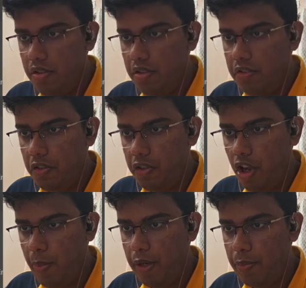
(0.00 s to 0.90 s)
So the
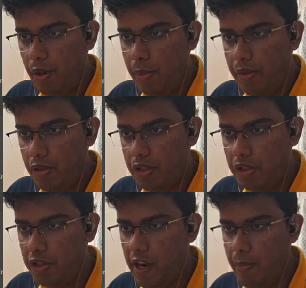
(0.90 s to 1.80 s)
opponent probably wants to
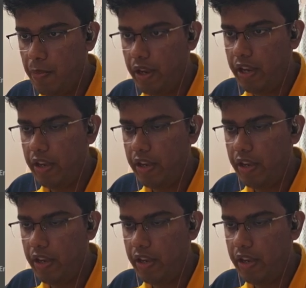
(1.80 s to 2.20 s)
trap my